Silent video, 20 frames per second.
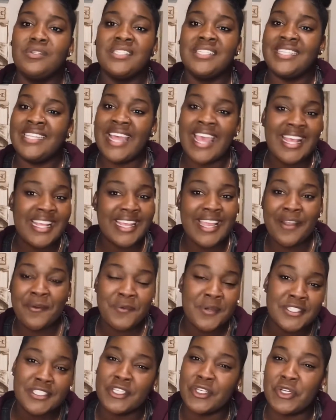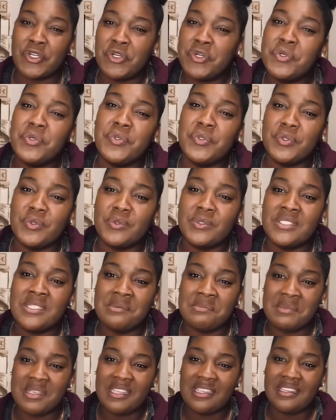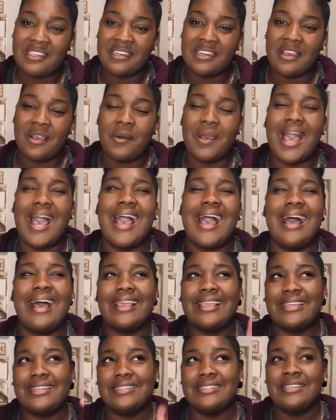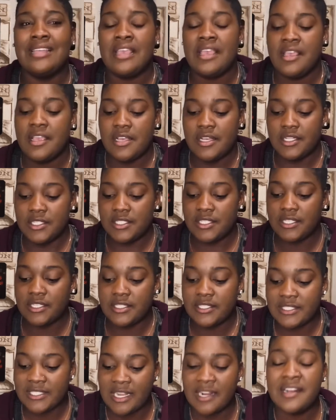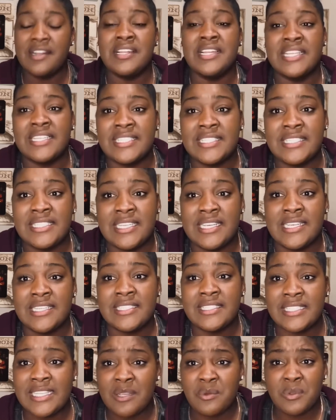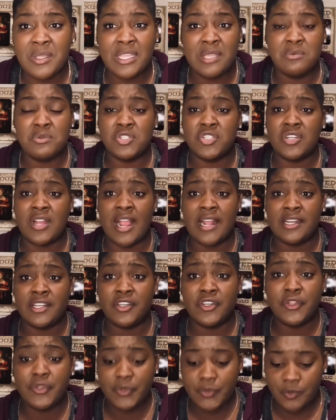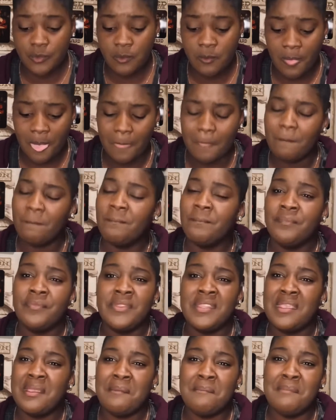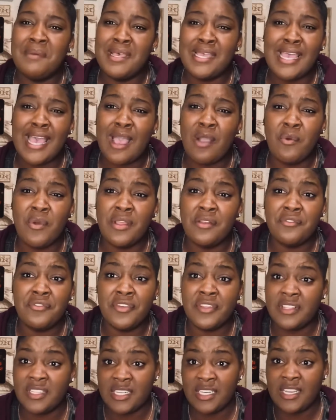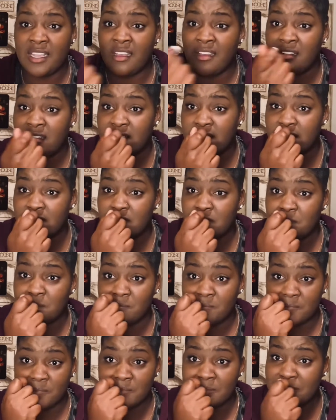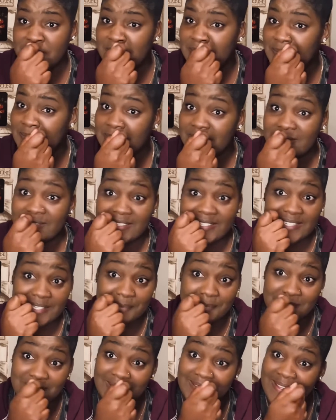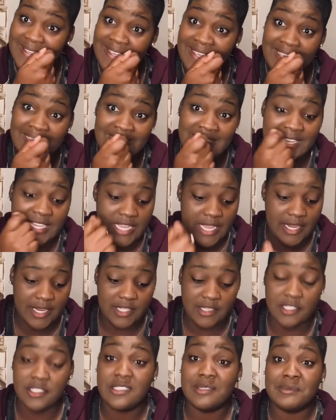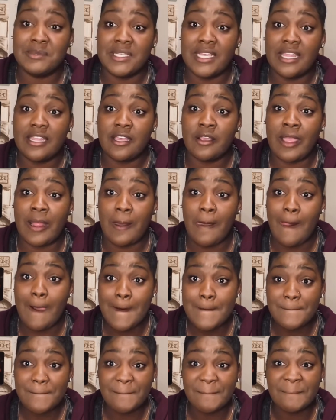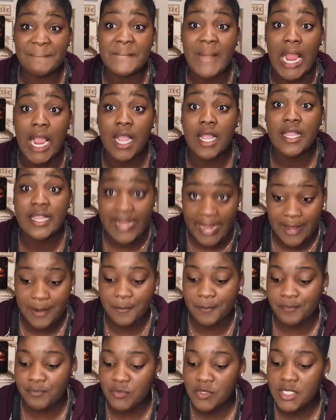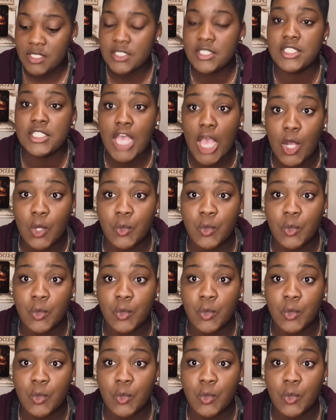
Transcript: that wasn't cool to me, you know. I can, to a certain extent, see what he was trying to do, but I wasn't feeling it. Y'all, hold on, excuse me real quick. Gotta get these lips together, okay? Okay, so,